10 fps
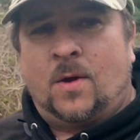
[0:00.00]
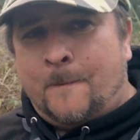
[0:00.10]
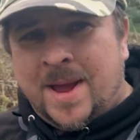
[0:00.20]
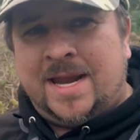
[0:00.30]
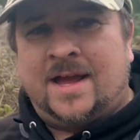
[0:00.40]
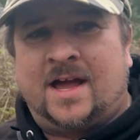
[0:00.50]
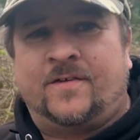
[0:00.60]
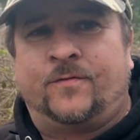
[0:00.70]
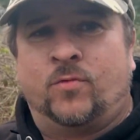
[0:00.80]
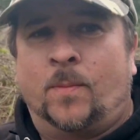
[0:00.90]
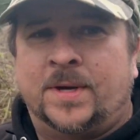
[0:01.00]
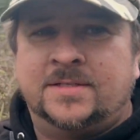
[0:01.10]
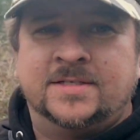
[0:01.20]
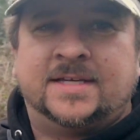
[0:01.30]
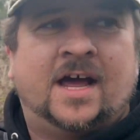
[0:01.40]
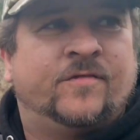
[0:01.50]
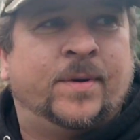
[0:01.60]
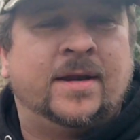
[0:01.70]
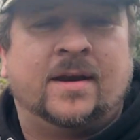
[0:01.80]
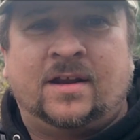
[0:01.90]
Many have robins that have
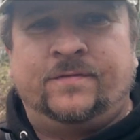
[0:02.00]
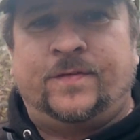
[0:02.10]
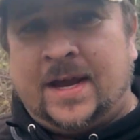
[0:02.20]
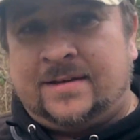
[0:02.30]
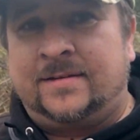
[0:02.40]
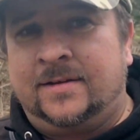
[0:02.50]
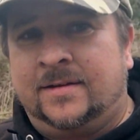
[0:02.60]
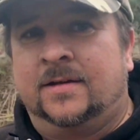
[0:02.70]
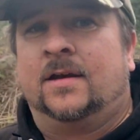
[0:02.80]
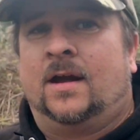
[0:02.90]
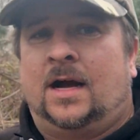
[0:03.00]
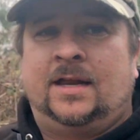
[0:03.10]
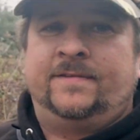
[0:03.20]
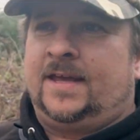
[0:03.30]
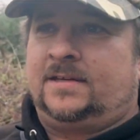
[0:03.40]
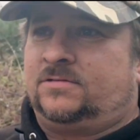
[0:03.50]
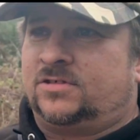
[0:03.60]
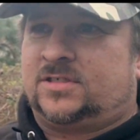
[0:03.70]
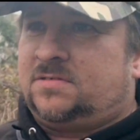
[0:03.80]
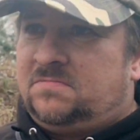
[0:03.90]
been hand-fed and they
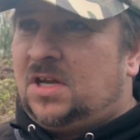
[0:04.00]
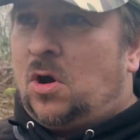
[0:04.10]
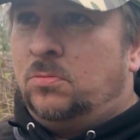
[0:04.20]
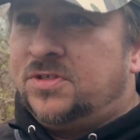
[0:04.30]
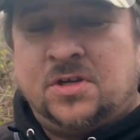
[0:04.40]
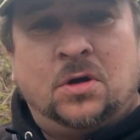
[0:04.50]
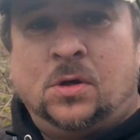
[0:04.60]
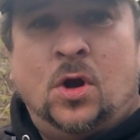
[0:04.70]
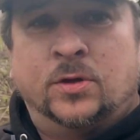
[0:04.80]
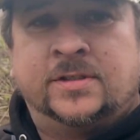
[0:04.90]
come so close.